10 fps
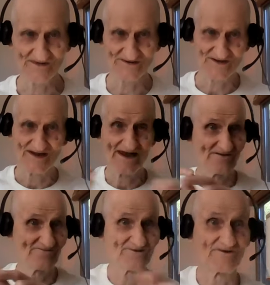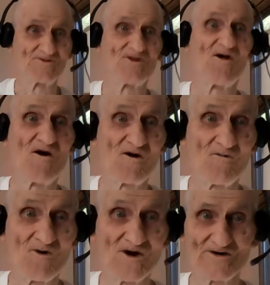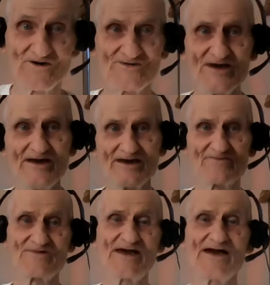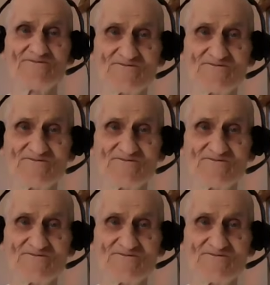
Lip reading: is the name for long words. If they have a